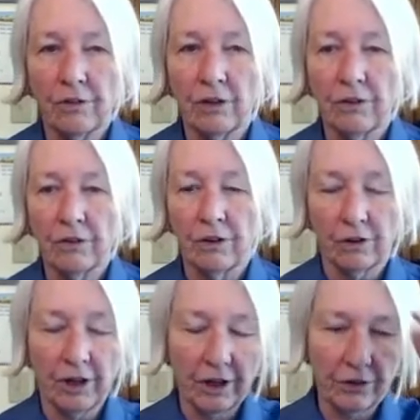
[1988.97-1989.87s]
have given
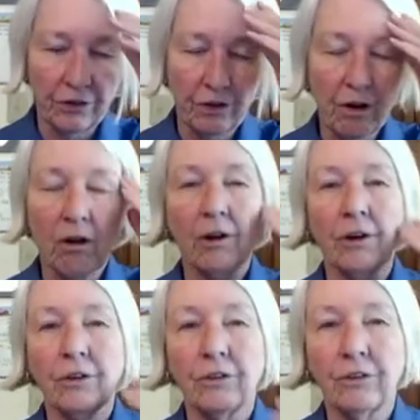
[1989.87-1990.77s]
their kids
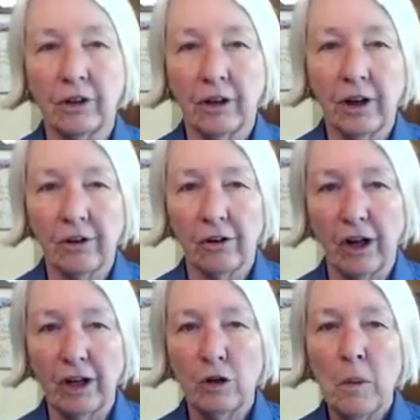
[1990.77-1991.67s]
cards to
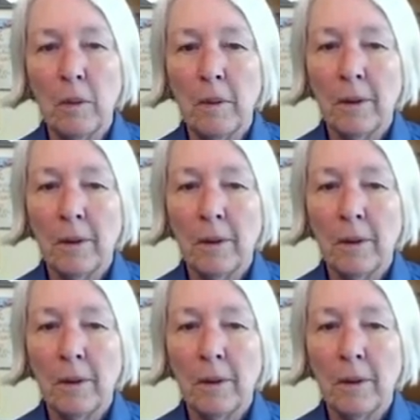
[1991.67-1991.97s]
carry